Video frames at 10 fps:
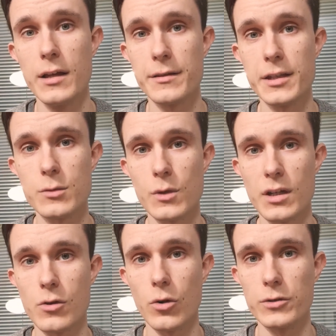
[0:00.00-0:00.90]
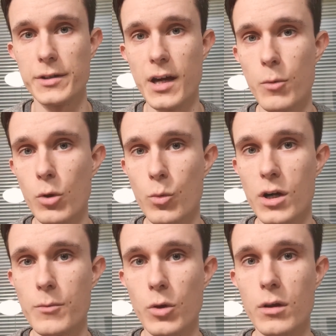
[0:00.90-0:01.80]
This one I call the double
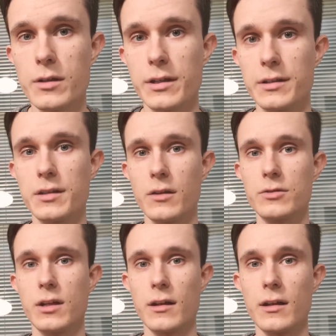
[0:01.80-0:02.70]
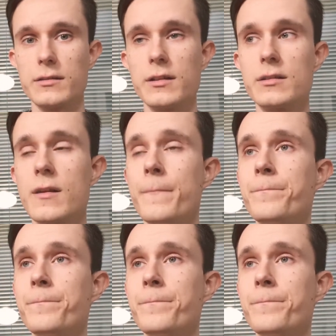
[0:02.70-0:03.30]
warble, and it sounds kind of like this.